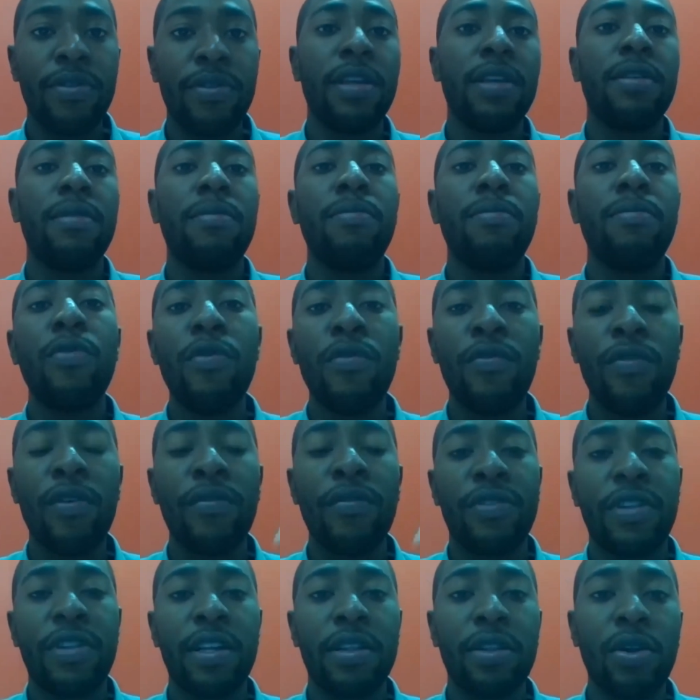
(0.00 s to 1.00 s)
the move
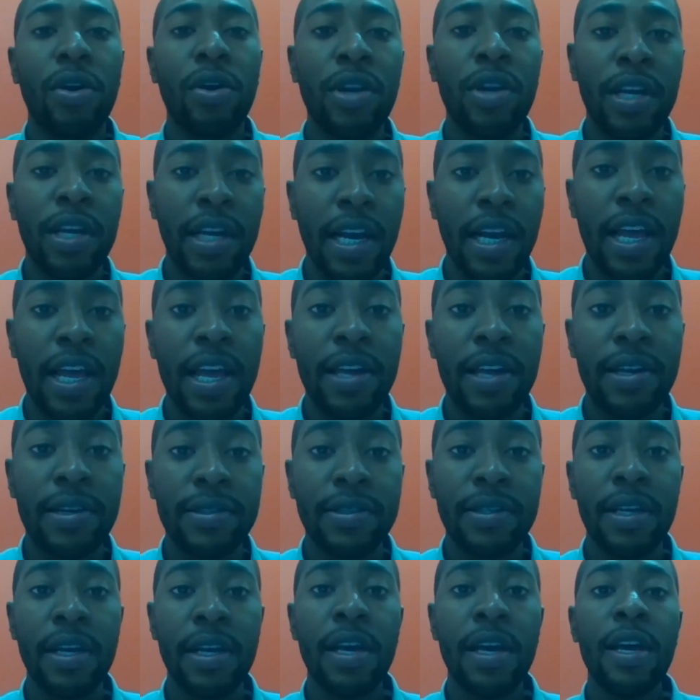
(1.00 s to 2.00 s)
of tectonic
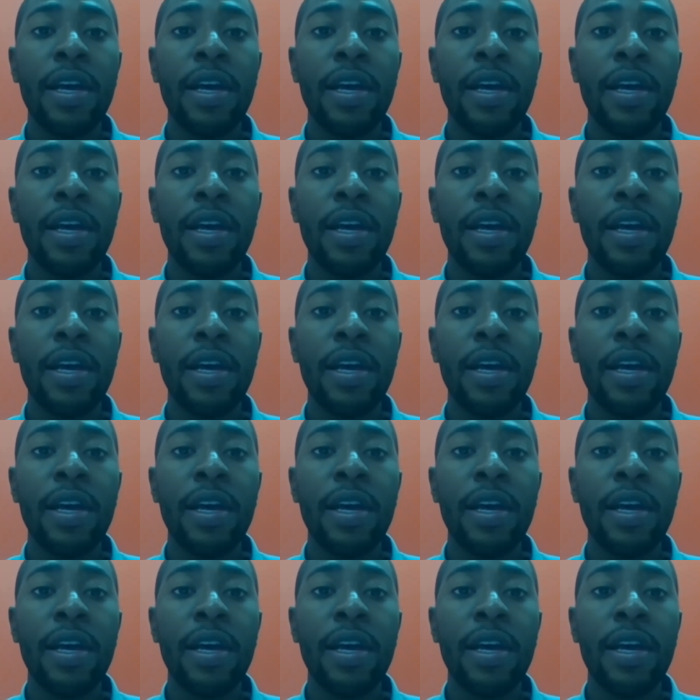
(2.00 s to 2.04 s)
layers.